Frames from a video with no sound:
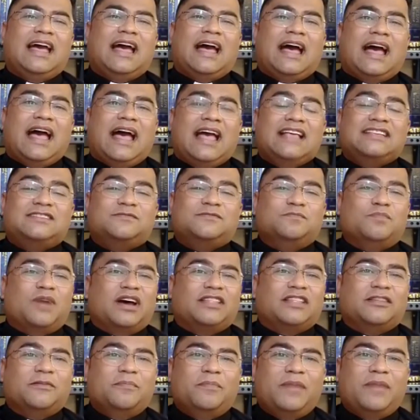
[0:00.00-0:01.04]
As
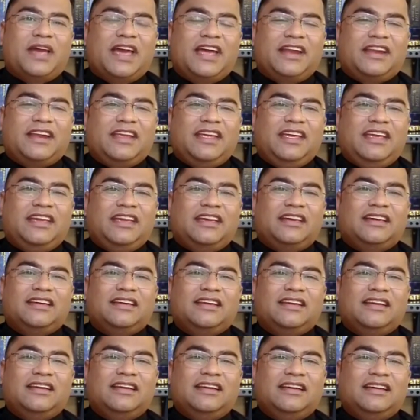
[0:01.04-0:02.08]
Mother Mary
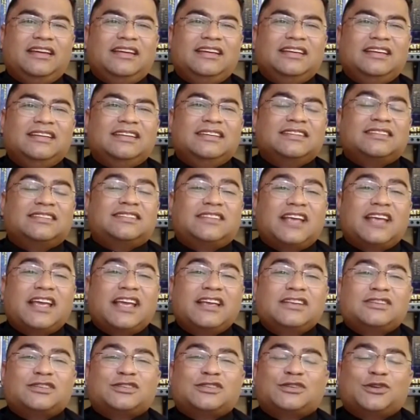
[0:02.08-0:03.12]

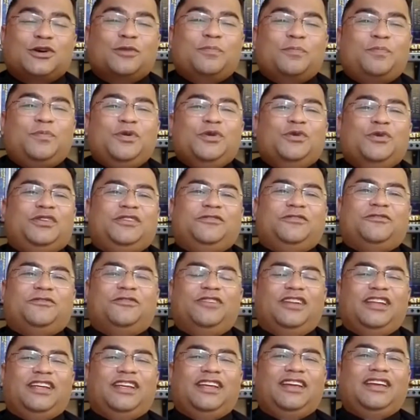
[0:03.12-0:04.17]
sings so
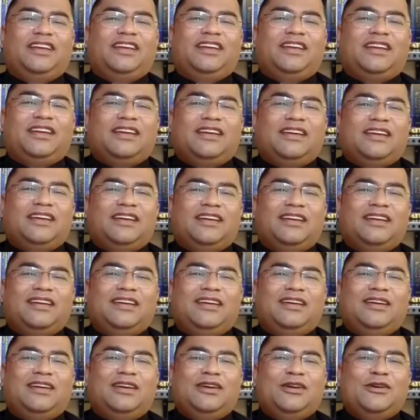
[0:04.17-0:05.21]
beautifully,
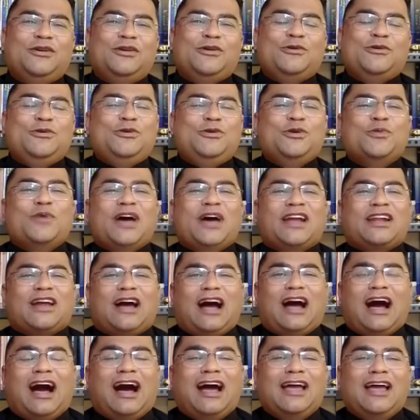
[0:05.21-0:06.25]
you and
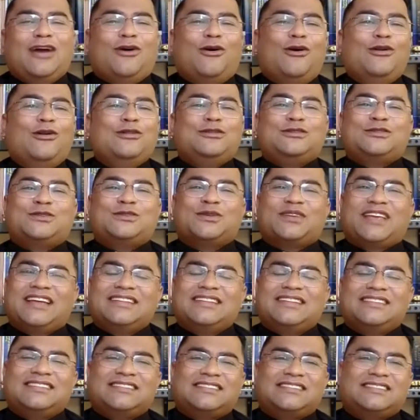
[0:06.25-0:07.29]
I also
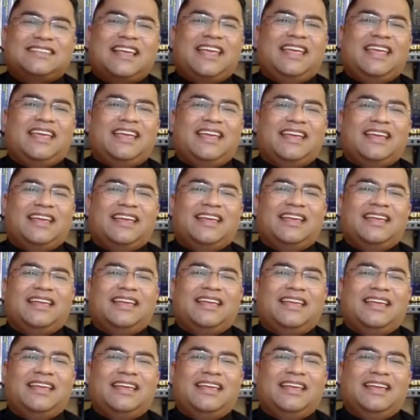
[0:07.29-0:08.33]
can sing
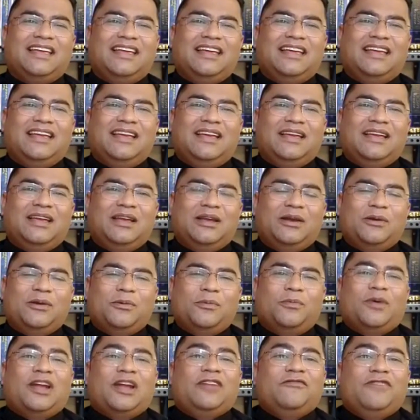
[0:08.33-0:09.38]

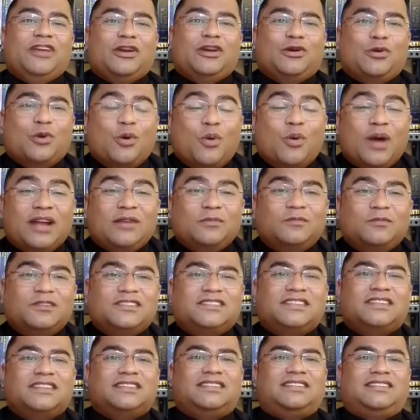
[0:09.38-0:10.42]
when we go and
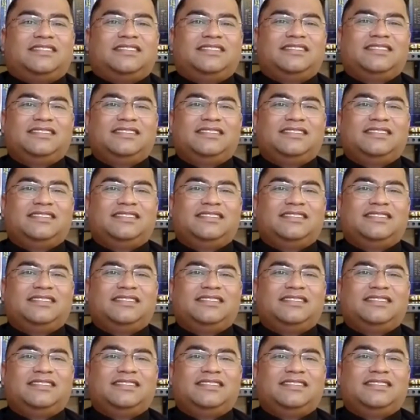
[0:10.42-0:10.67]
visit,